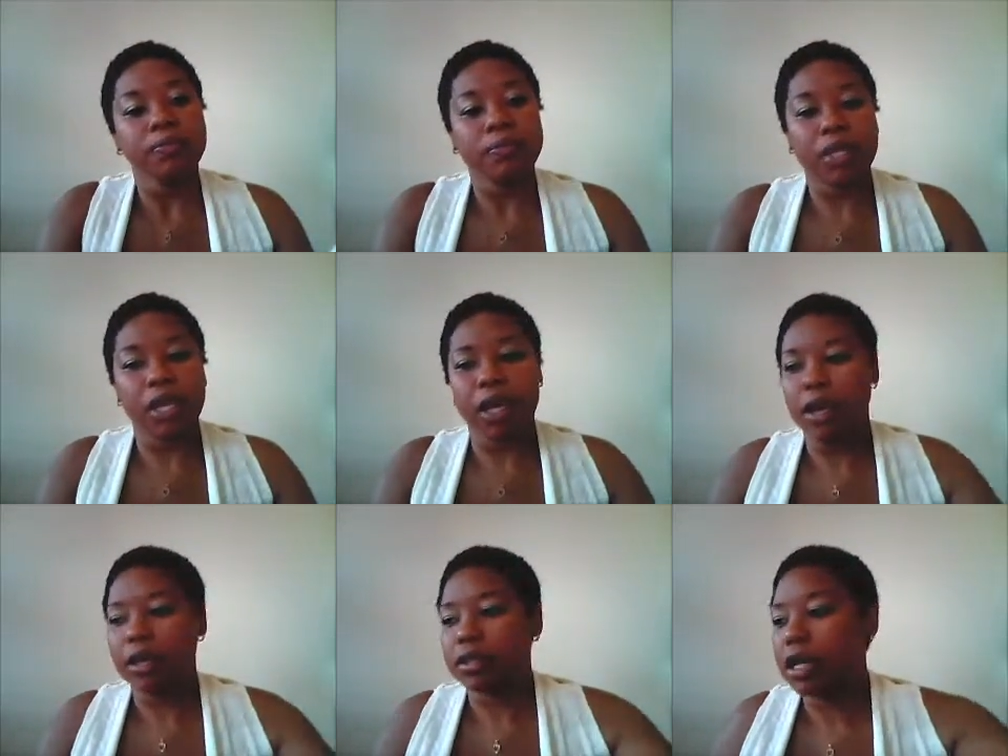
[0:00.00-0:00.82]

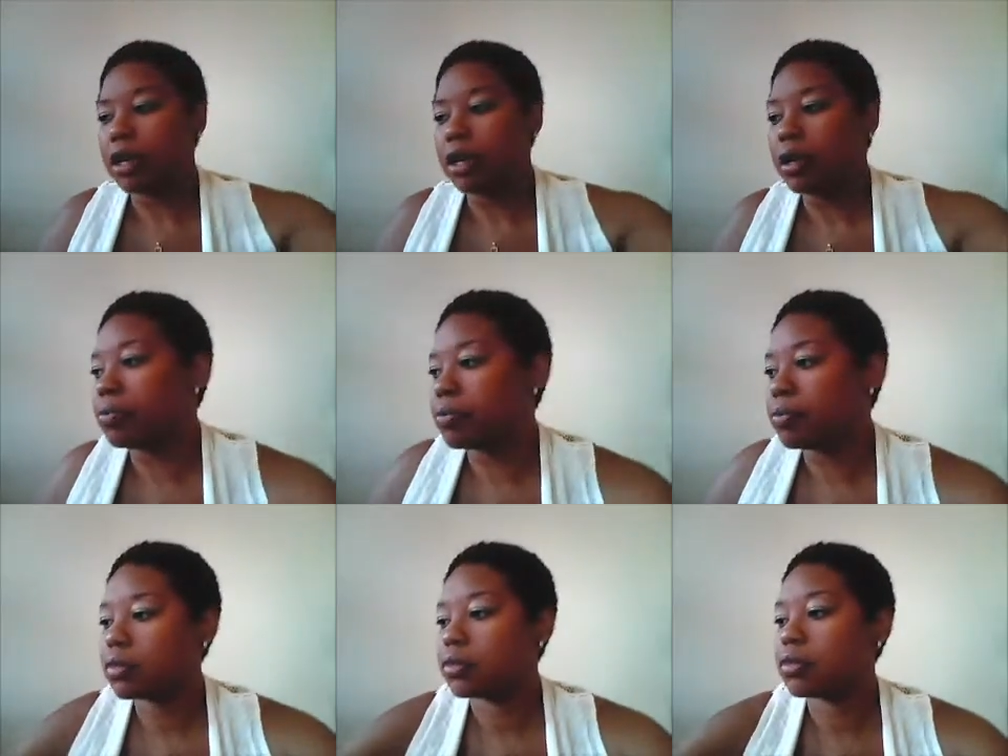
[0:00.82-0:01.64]
and um,
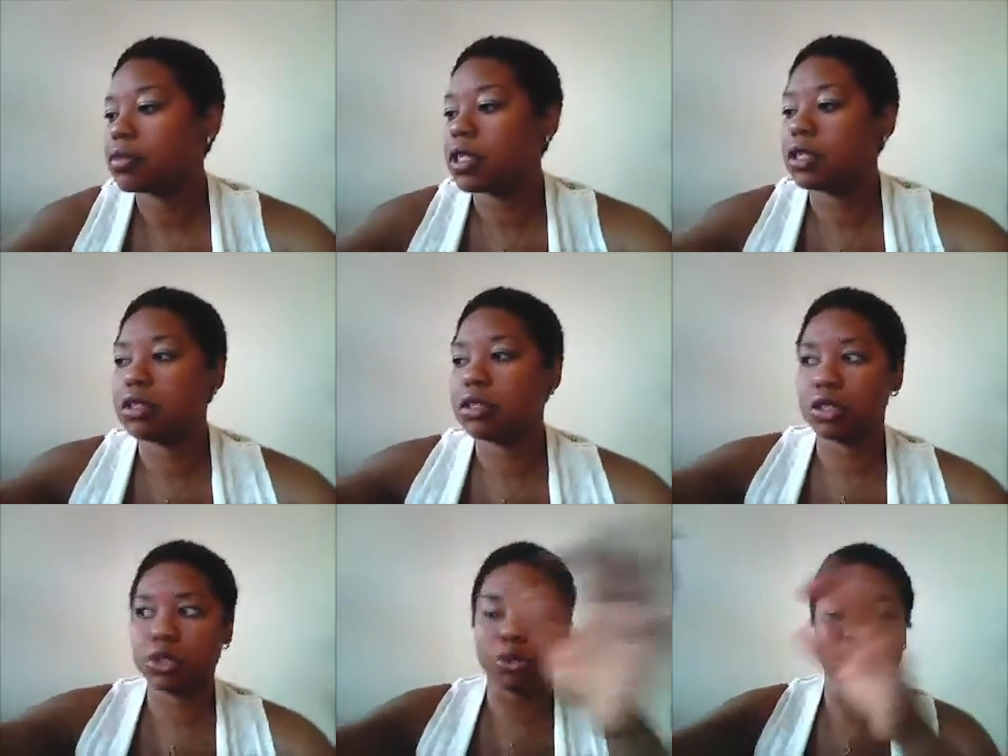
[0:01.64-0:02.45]
this is the
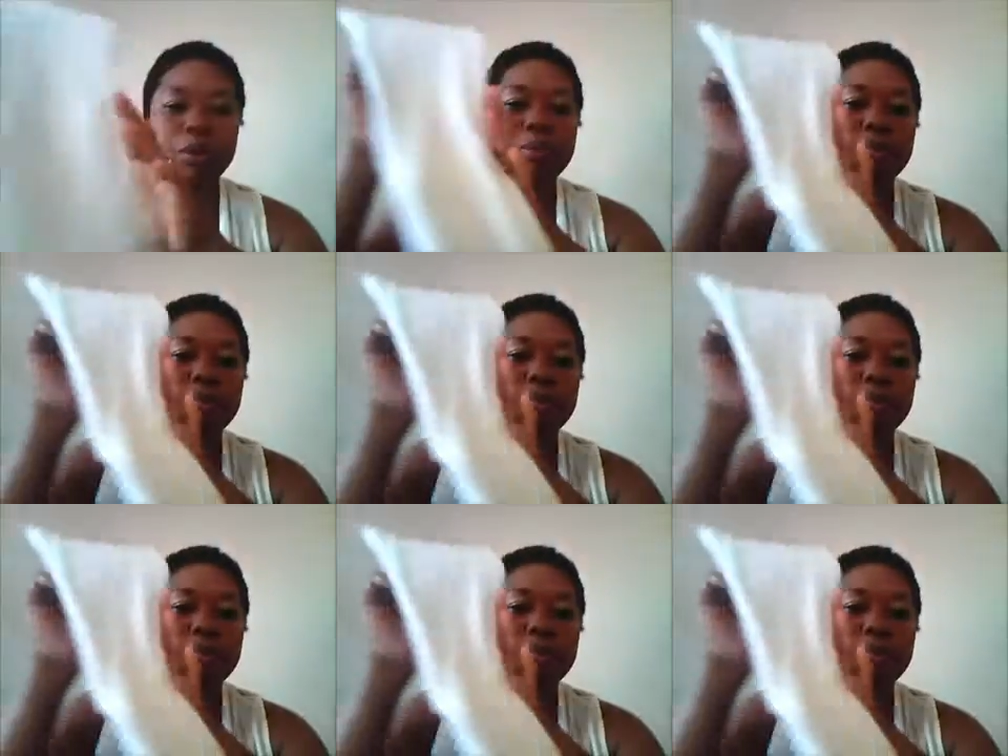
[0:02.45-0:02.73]
Zorb